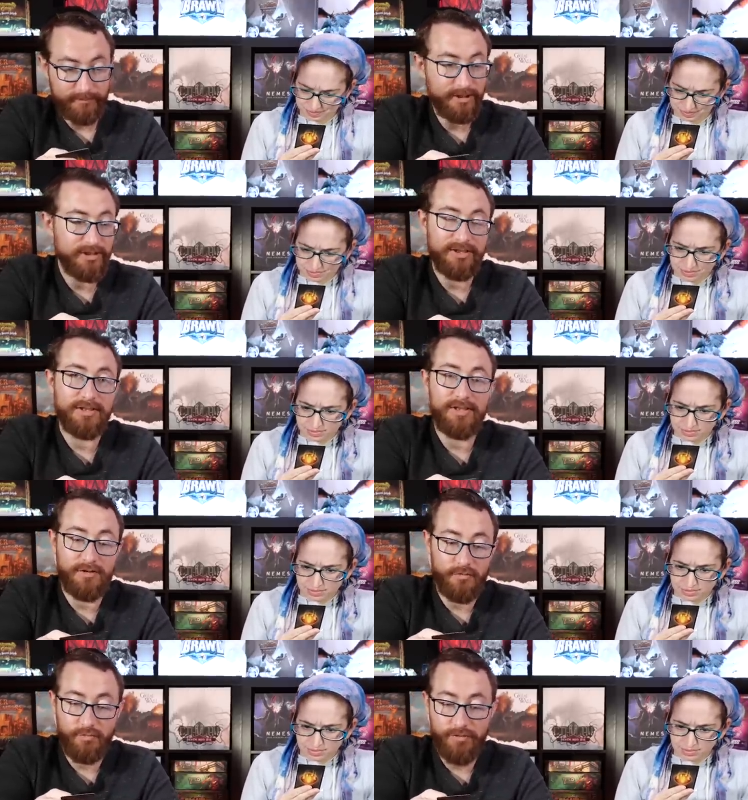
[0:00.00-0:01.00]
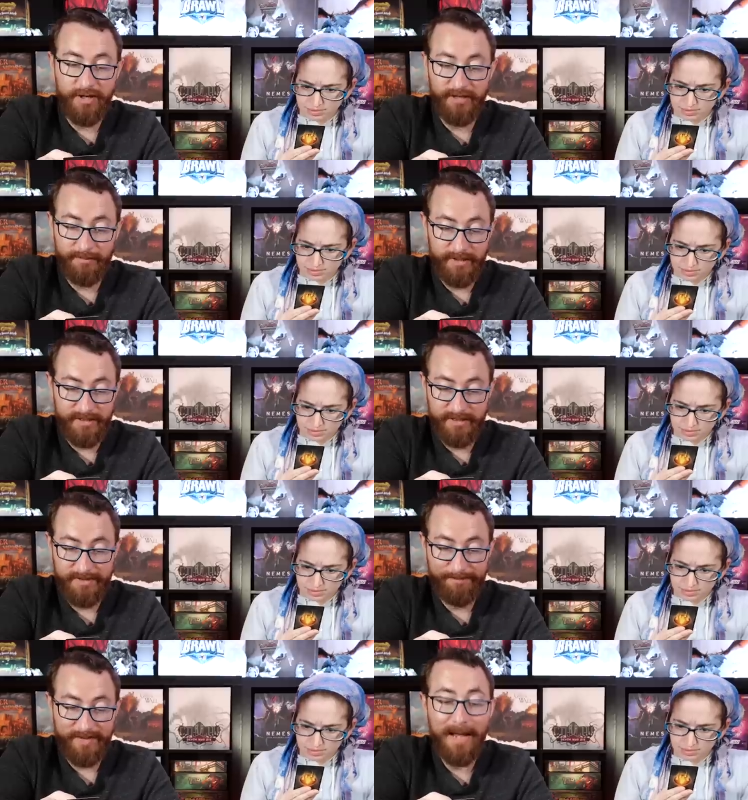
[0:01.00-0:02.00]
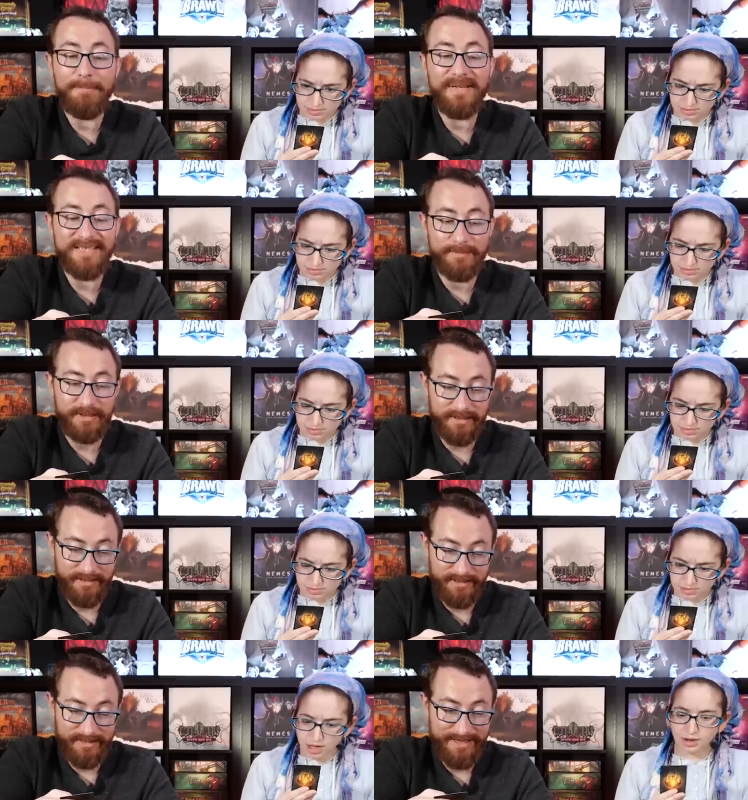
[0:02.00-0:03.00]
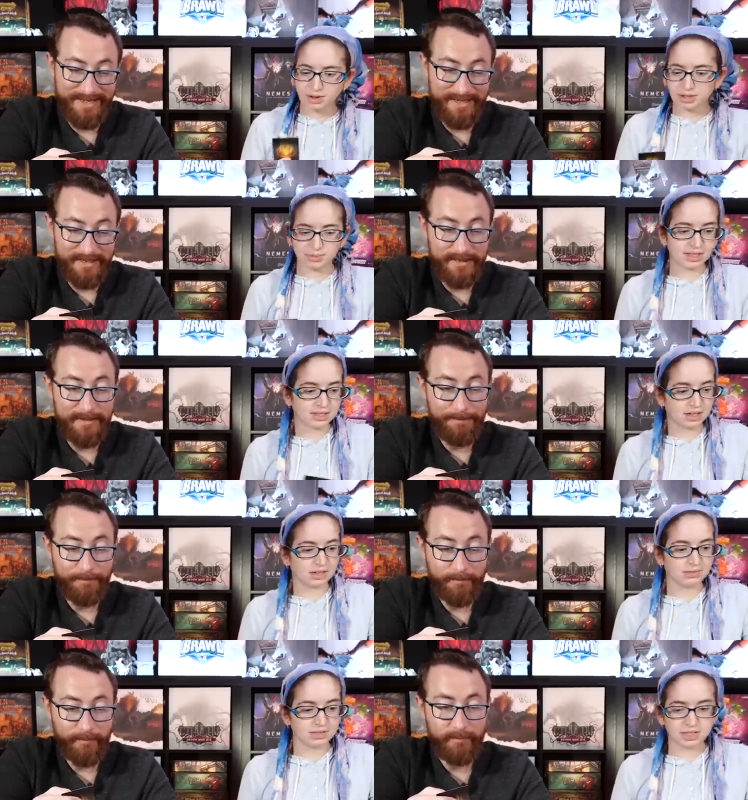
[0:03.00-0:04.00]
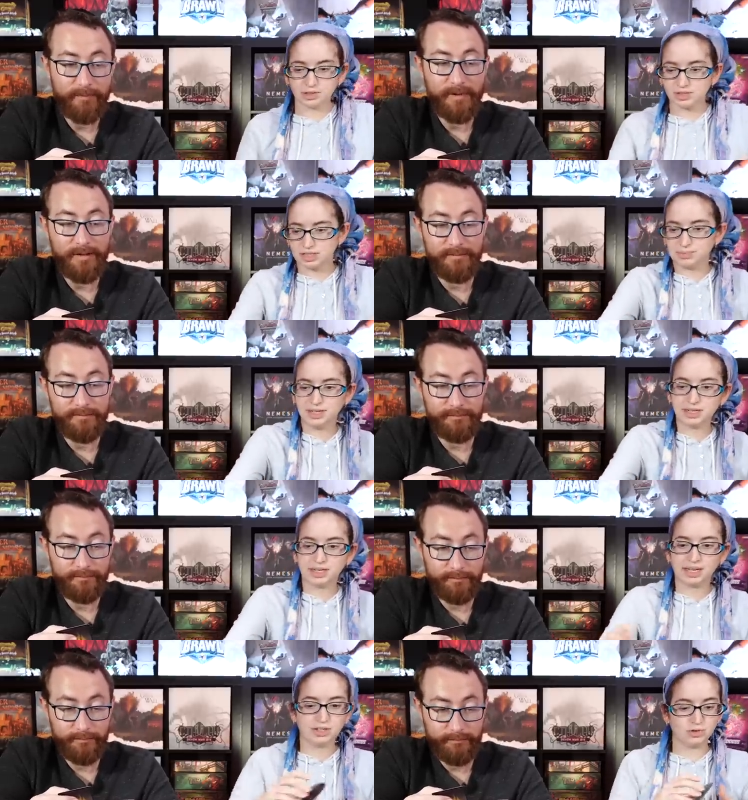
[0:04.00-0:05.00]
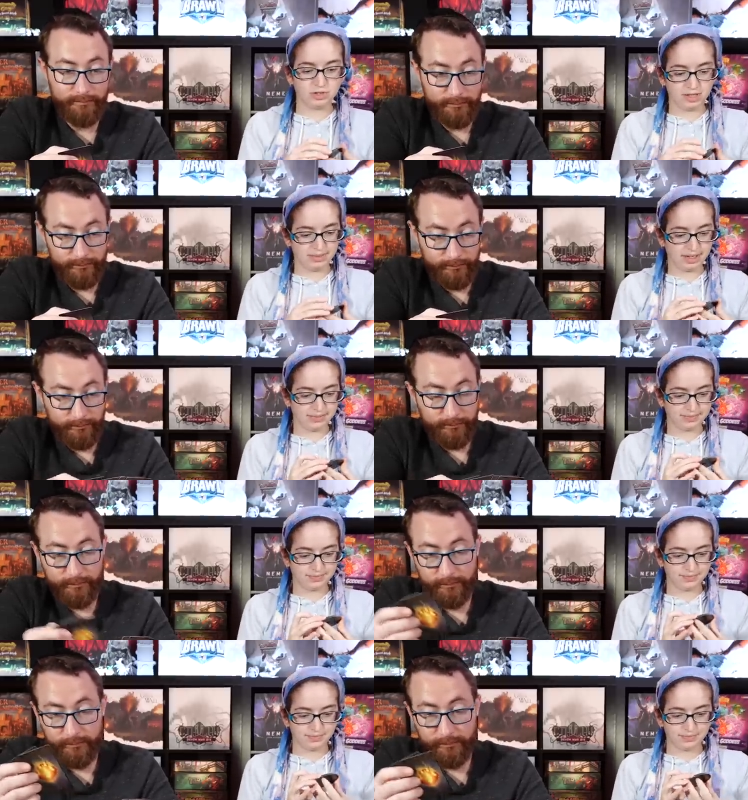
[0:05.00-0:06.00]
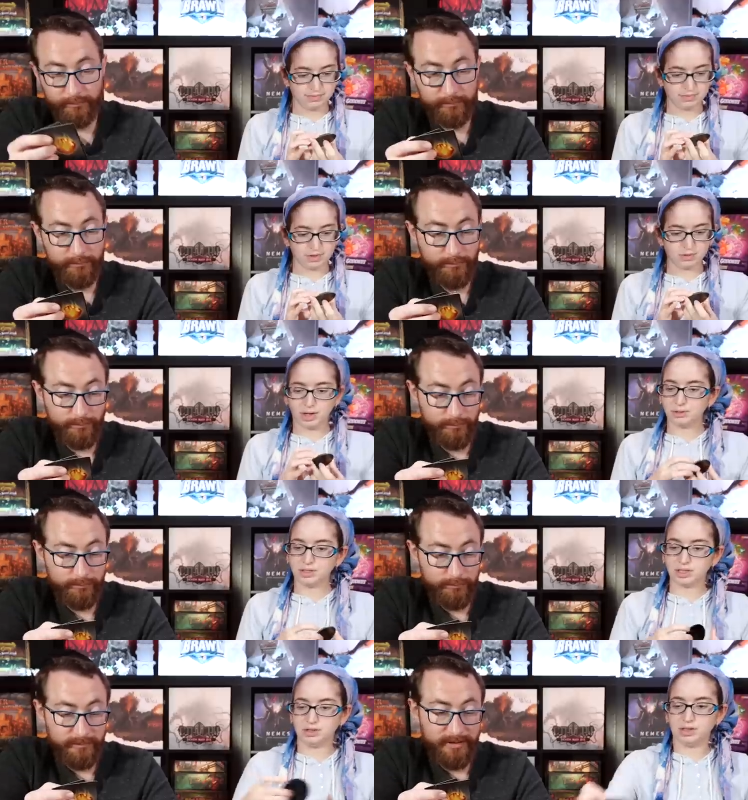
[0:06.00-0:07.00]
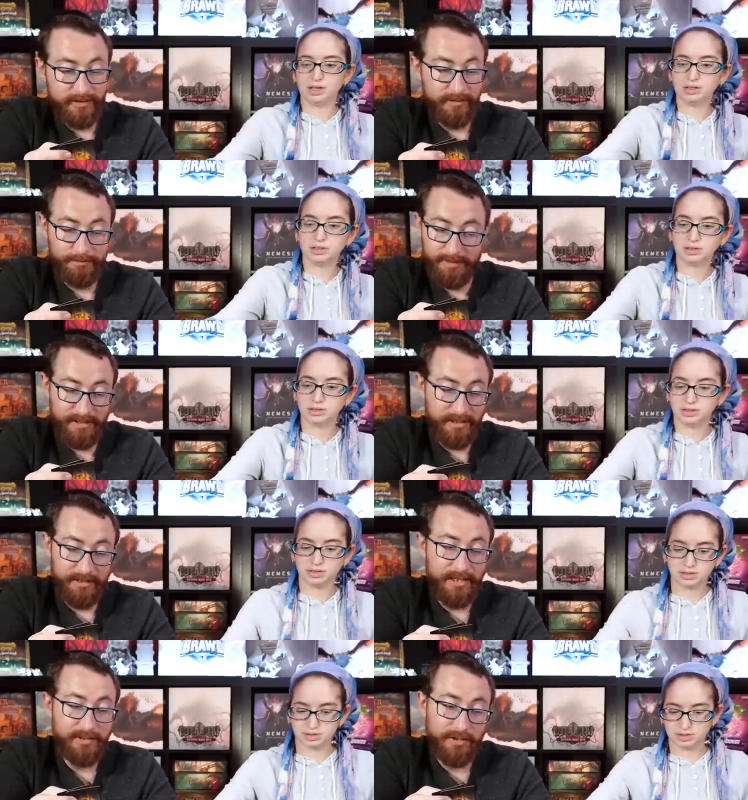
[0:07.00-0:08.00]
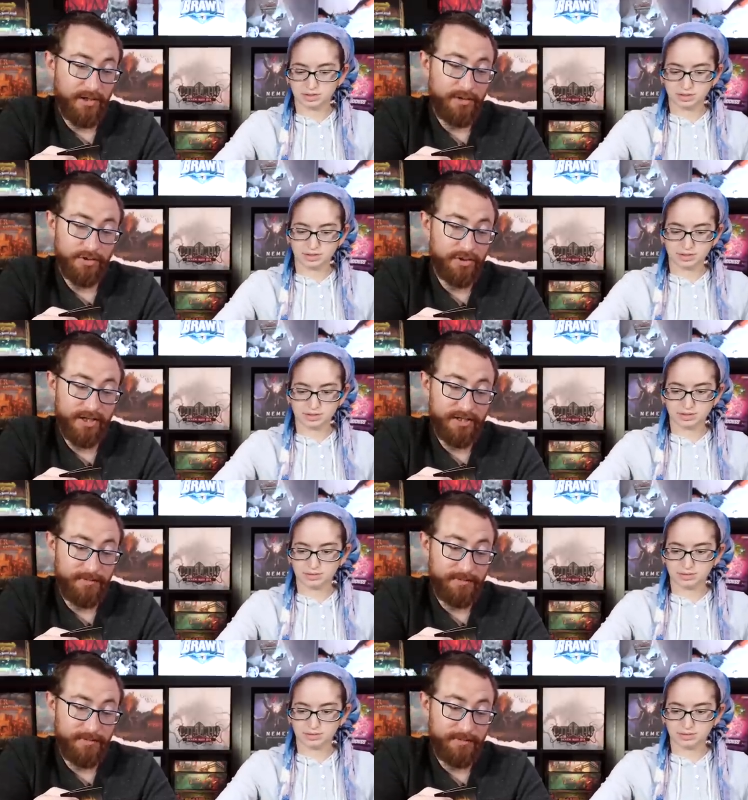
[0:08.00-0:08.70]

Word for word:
Speaker 1: this is this has really been abysmal
Speaker 2: Oh, I'm gonna play this card. Zero CP, and I gain two CP. So why wouldn't I do that?
Speaker 1: because that's a good card just to get